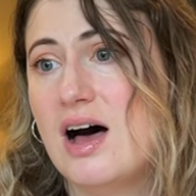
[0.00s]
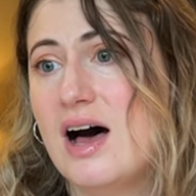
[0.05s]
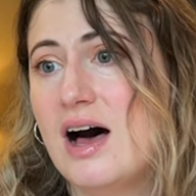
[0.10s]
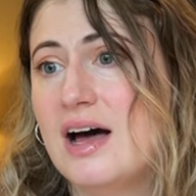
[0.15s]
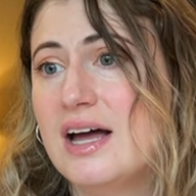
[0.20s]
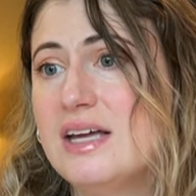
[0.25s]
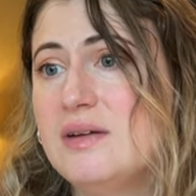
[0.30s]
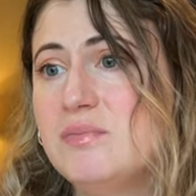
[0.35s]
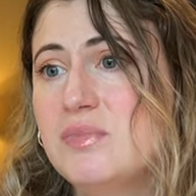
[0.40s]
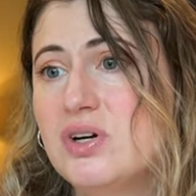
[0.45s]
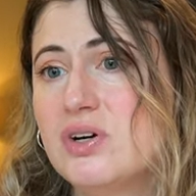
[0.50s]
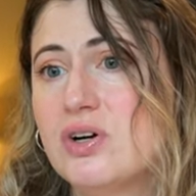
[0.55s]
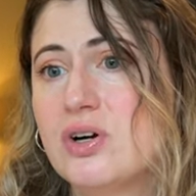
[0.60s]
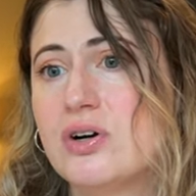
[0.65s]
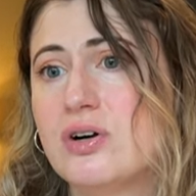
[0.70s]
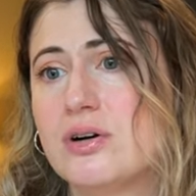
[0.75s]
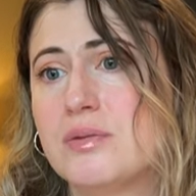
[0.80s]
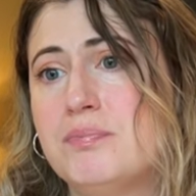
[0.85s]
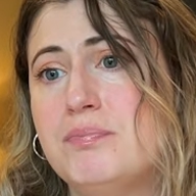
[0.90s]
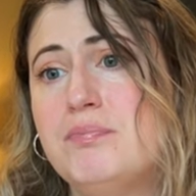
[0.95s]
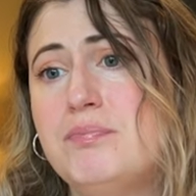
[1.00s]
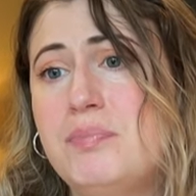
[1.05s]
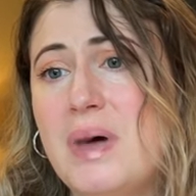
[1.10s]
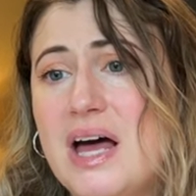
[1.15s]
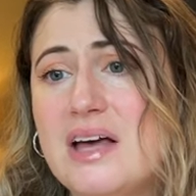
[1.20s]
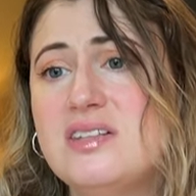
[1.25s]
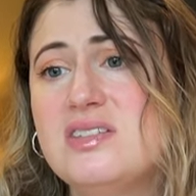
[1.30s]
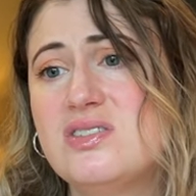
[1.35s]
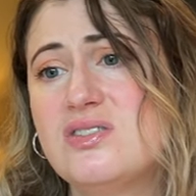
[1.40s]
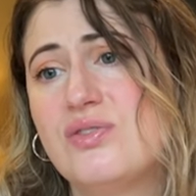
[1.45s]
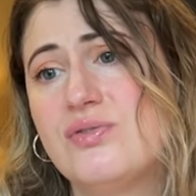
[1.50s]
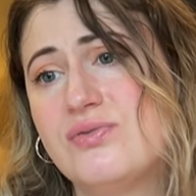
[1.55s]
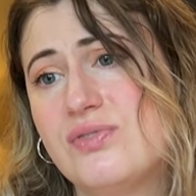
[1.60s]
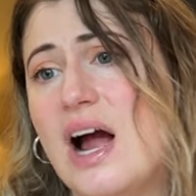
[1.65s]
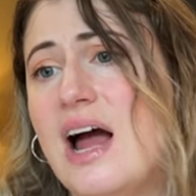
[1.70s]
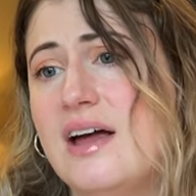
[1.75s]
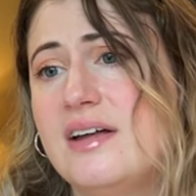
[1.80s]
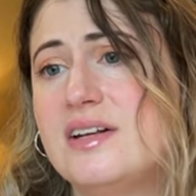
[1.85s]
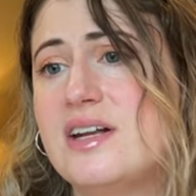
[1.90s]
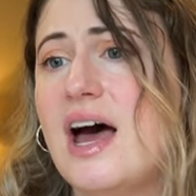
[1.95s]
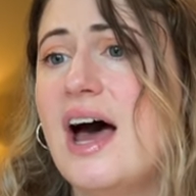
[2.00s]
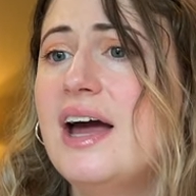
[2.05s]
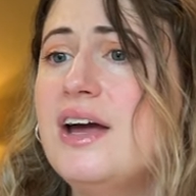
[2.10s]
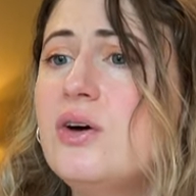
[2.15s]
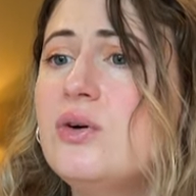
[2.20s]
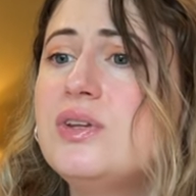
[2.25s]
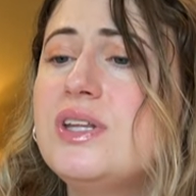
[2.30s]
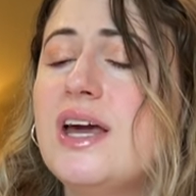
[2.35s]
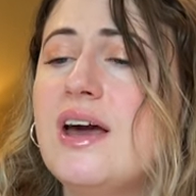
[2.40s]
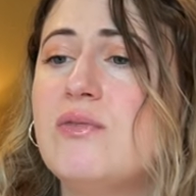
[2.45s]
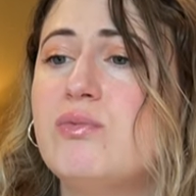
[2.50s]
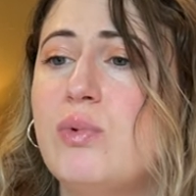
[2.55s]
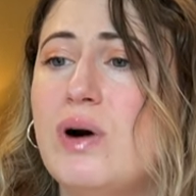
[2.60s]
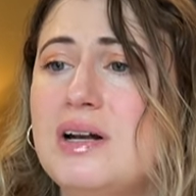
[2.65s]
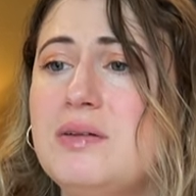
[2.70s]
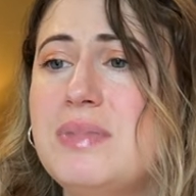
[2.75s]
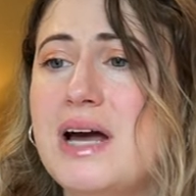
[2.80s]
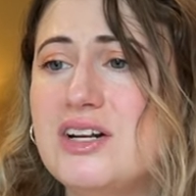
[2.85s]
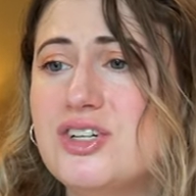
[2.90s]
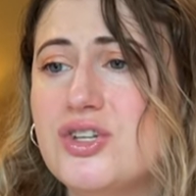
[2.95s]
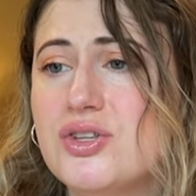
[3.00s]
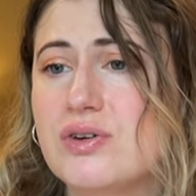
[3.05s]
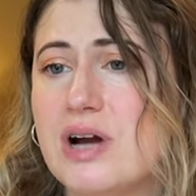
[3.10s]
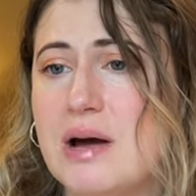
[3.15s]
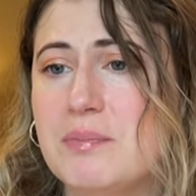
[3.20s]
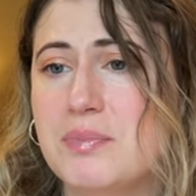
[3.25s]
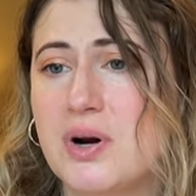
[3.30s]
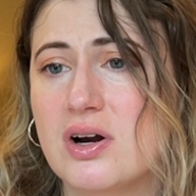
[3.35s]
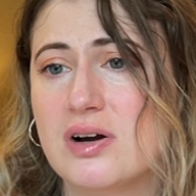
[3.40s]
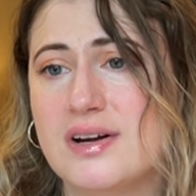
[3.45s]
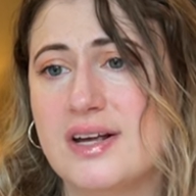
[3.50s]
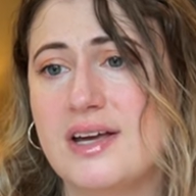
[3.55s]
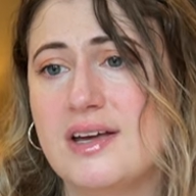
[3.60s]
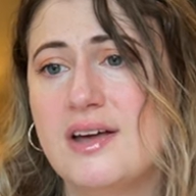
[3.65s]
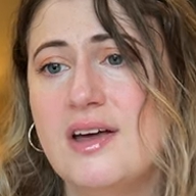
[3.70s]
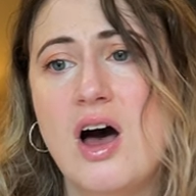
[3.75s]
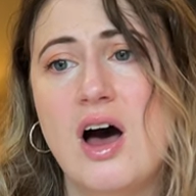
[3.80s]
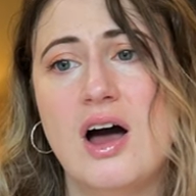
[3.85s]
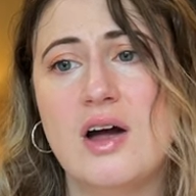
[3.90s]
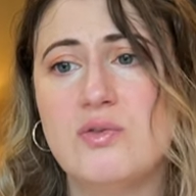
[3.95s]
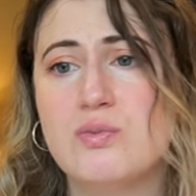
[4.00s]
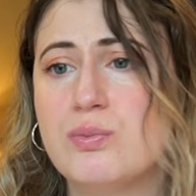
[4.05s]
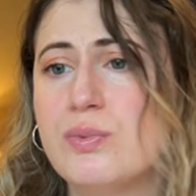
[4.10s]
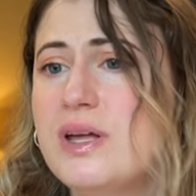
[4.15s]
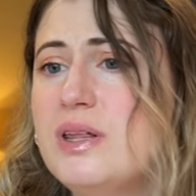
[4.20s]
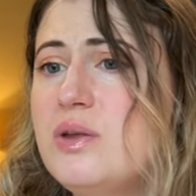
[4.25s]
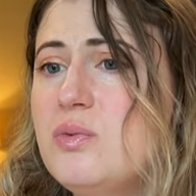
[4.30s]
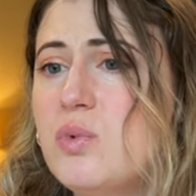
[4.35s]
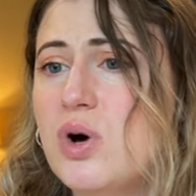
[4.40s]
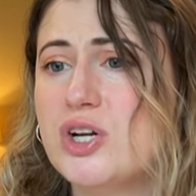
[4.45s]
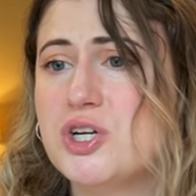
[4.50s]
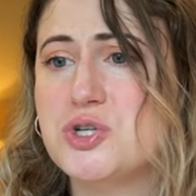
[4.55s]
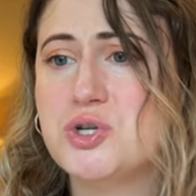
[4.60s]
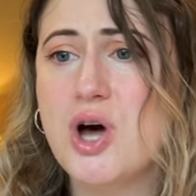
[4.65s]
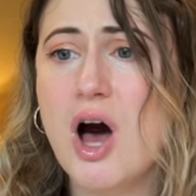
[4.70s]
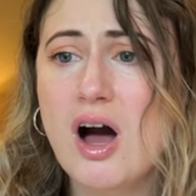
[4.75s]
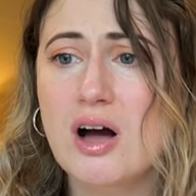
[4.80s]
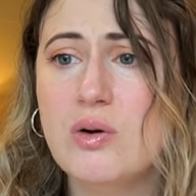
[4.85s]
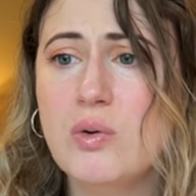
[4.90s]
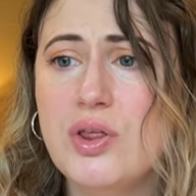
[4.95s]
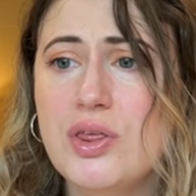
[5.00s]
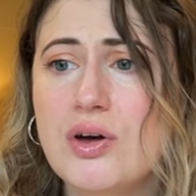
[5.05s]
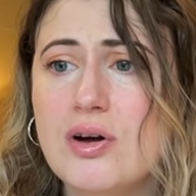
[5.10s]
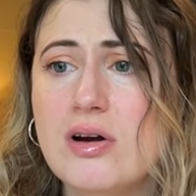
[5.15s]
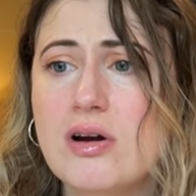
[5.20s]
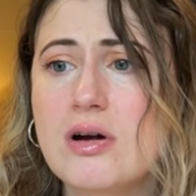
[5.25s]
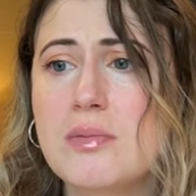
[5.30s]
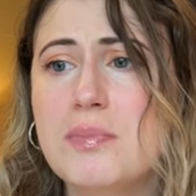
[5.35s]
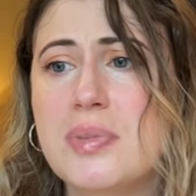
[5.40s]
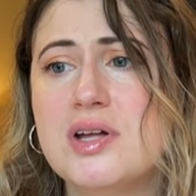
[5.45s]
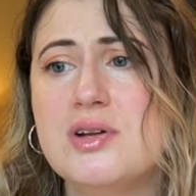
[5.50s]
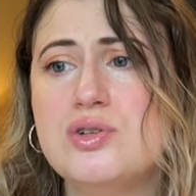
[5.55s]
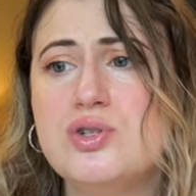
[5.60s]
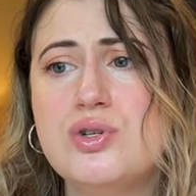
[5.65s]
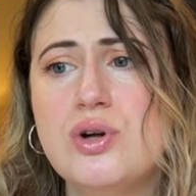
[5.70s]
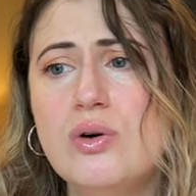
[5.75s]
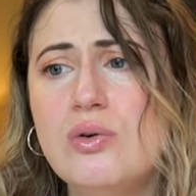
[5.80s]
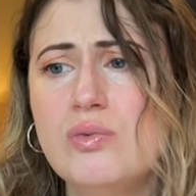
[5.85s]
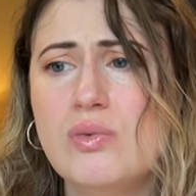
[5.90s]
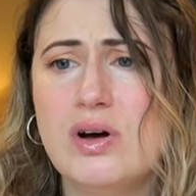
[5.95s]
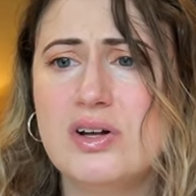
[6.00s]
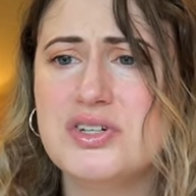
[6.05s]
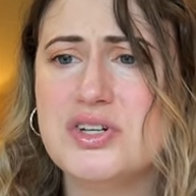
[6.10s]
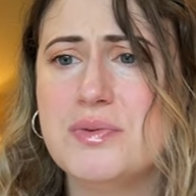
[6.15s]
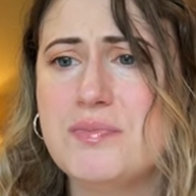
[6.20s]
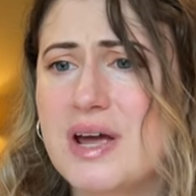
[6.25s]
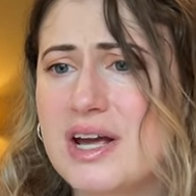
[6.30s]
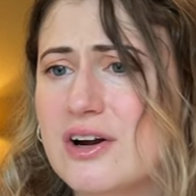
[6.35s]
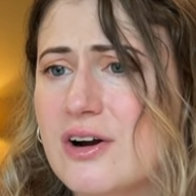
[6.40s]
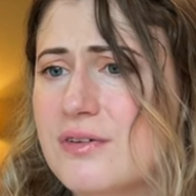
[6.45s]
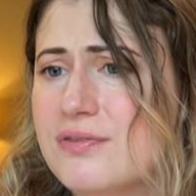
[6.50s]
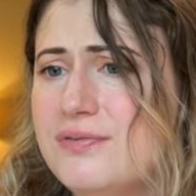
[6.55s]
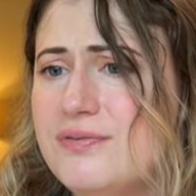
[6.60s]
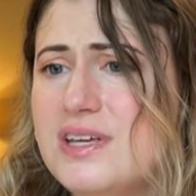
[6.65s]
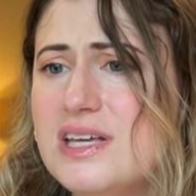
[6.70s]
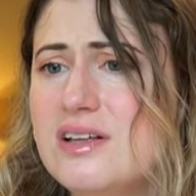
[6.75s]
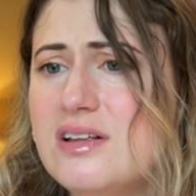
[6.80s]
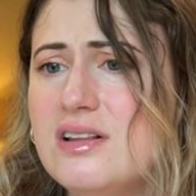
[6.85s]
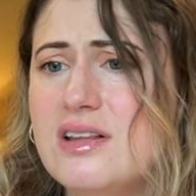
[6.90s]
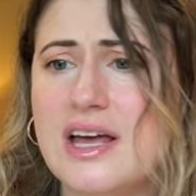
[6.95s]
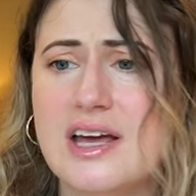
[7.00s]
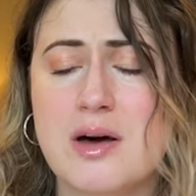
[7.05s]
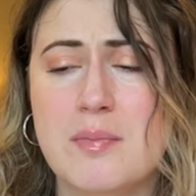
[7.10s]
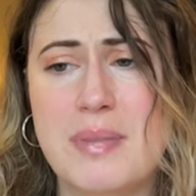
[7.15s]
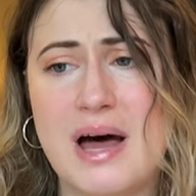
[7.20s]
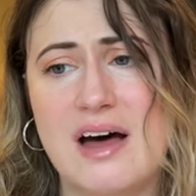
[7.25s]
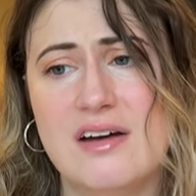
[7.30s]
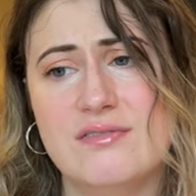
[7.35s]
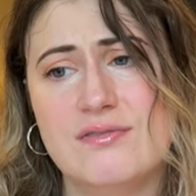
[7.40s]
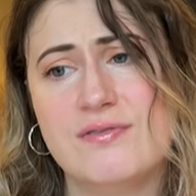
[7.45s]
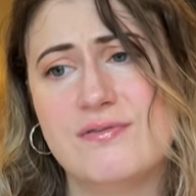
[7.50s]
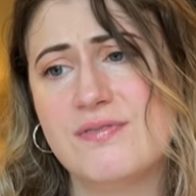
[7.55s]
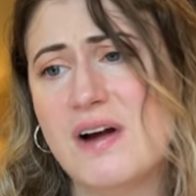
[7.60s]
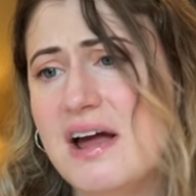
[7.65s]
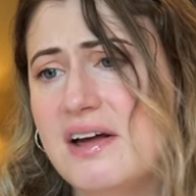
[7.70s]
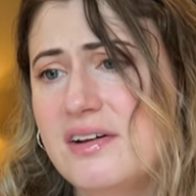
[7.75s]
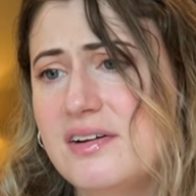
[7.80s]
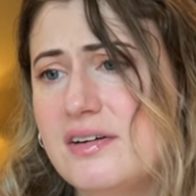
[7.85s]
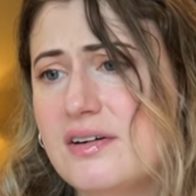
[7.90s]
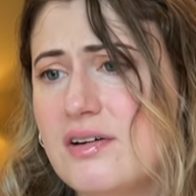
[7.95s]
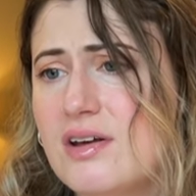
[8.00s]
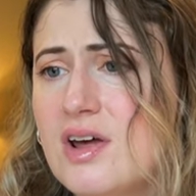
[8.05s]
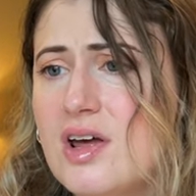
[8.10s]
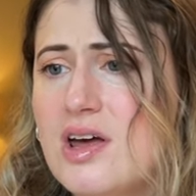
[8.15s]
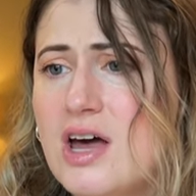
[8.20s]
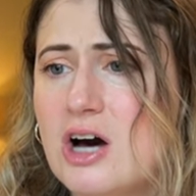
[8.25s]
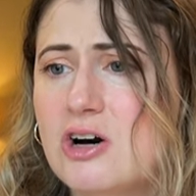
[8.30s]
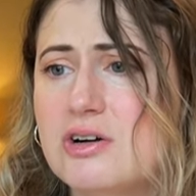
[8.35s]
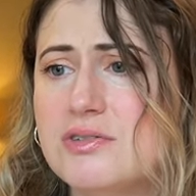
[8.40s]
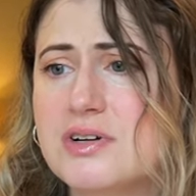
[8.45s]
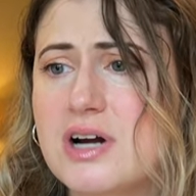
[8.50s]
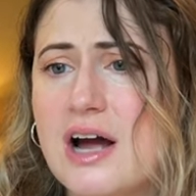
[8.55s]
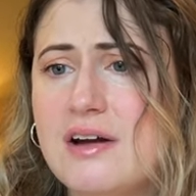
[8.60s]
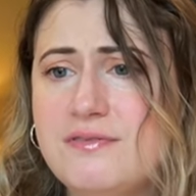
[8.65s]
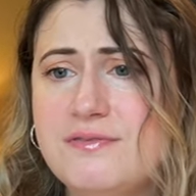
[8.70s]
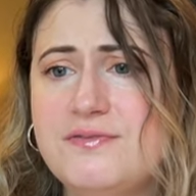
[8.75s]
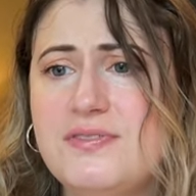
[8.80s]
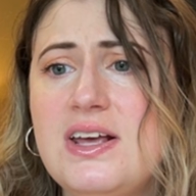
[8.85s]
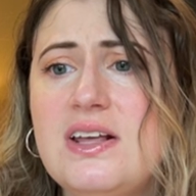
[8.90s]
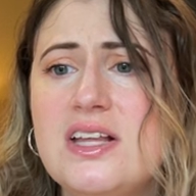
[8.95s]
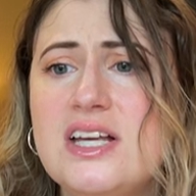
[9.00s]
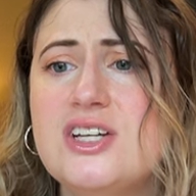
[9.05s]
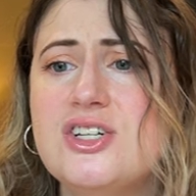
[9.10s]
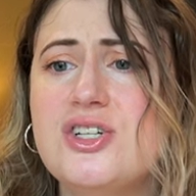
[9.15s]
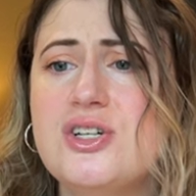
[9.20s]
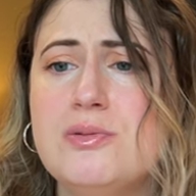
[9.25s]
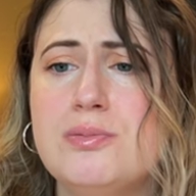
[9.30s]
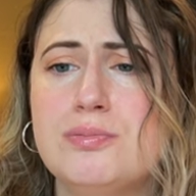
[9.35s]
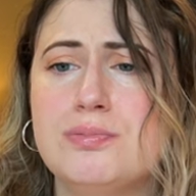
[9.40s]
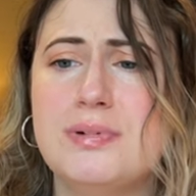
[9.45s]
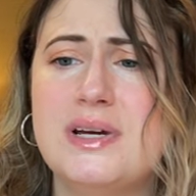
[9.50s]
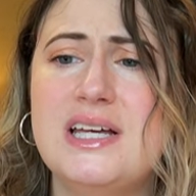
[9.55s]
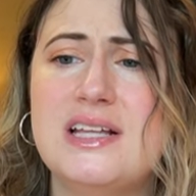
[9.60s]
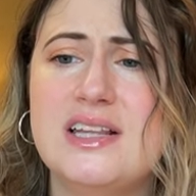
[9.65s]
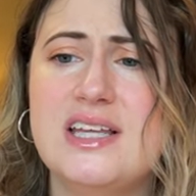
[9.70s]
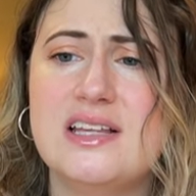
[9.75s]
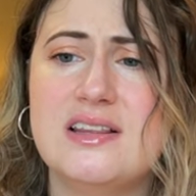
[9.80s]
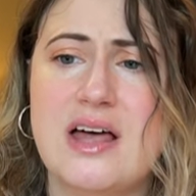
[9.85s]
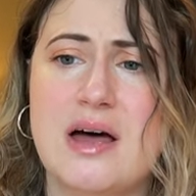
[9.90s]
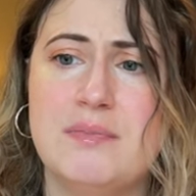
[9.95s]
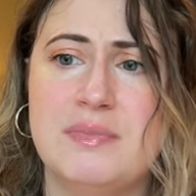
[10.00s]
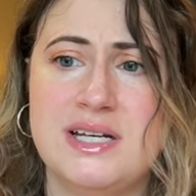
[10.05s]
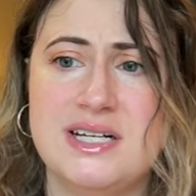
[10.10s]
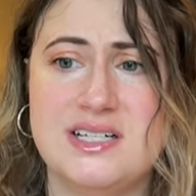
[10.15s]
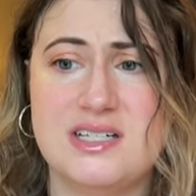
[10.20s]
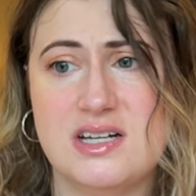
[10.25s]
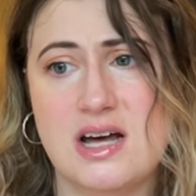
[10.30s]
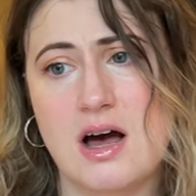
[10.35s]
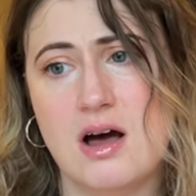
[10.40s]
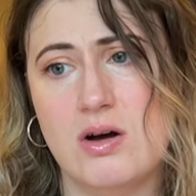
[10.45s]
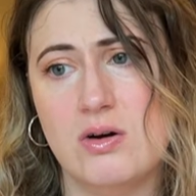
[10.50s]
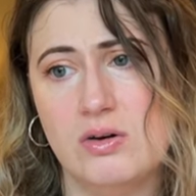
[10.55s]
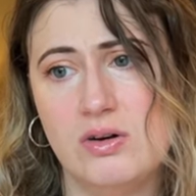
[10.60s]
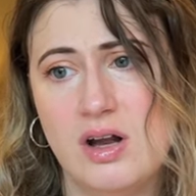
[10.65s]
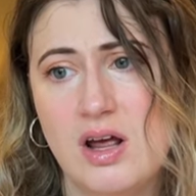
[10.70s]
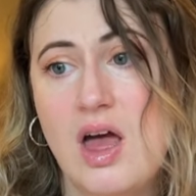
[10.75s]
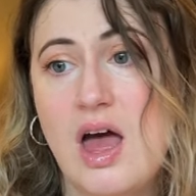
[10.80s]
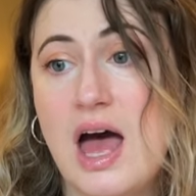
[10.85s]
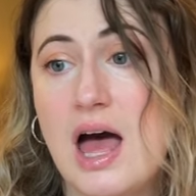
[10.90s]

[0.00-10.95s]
I'm her best friend. I only have one bachelorette party. I really want to talk with her, but don't want to make her feel like a bad friend. However, I feel like she really let me down.